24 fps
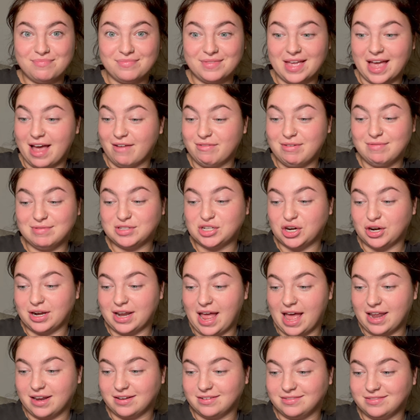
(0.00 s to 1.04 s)
I haven't even started
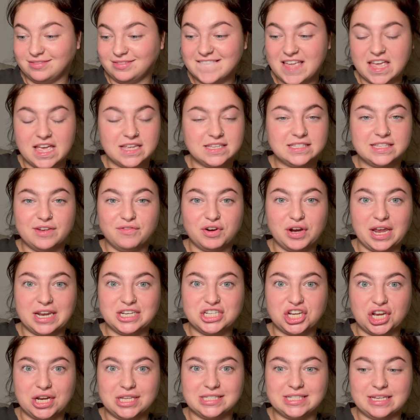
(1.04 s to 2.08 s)
editing. And it's never getting
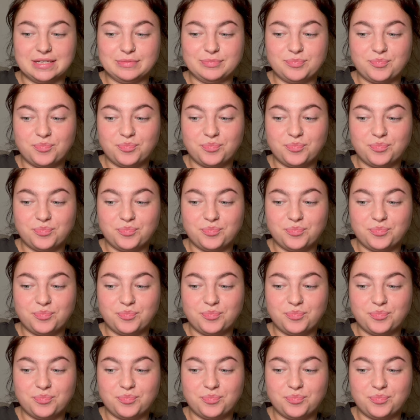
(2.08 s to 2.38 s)
done, is it?